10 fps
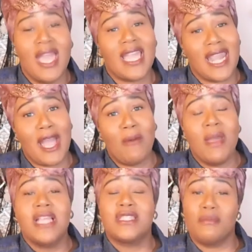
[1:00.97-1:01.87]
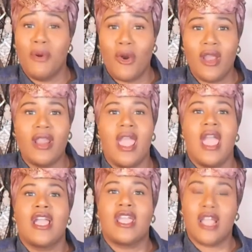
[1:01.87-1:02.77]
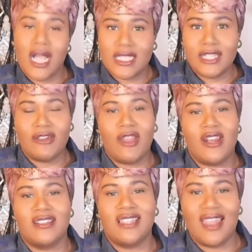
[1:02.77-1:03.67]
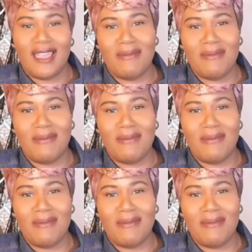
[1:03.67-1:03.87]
can help support content creators like